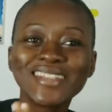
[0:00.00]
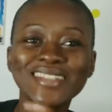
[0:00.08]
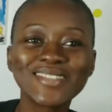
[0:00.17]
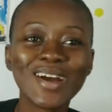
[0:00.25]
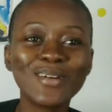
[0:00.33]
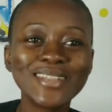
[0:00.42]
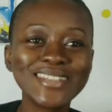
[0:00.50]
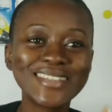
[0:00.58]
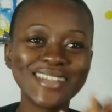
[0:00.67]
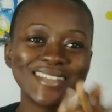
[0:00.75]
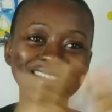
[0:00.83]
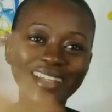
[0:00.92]
So I want to
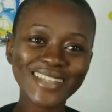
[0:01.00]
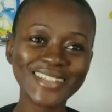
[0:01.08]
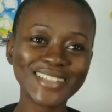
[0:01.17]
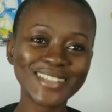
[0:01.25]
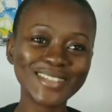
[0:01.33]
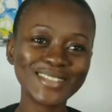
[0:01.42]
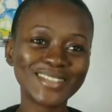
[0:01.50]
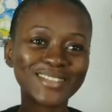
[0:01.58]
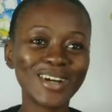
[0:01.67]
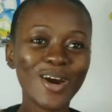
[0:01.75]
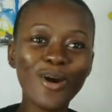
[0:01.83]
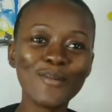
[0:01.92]
say thank you to
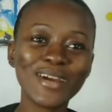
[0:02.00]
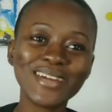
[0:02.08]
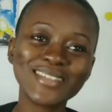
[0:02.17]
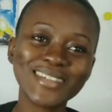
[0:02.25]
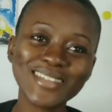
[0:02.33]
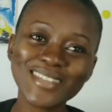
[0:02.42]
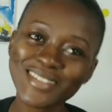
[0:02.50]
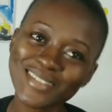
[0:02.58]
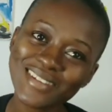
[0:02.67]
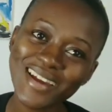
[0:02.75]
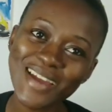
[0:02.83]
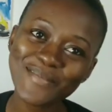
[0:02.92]
all my channel
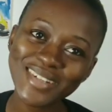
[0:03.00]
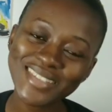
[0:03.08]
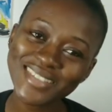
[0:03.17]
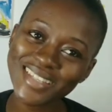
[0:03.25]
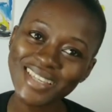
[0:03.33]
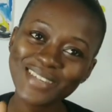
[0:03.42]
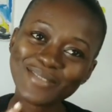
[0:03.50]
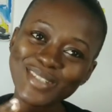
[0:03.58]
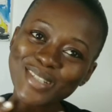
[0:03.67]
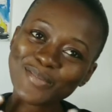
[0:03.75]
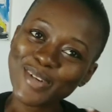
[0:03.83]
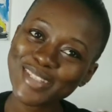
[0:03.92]
subscribers. Thank you for
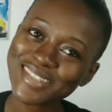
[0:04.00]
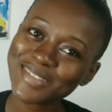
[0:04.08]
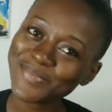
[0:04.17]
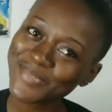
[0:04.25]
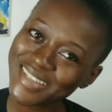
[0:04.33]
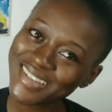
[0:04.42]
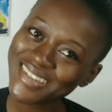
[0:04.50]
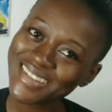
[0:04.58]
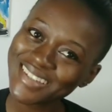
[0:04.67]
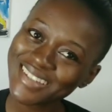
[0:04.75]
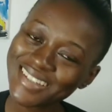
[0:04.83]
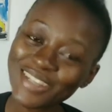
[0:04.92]
supporting
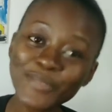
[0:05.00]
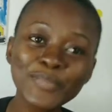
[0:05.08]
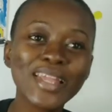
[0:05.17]
me.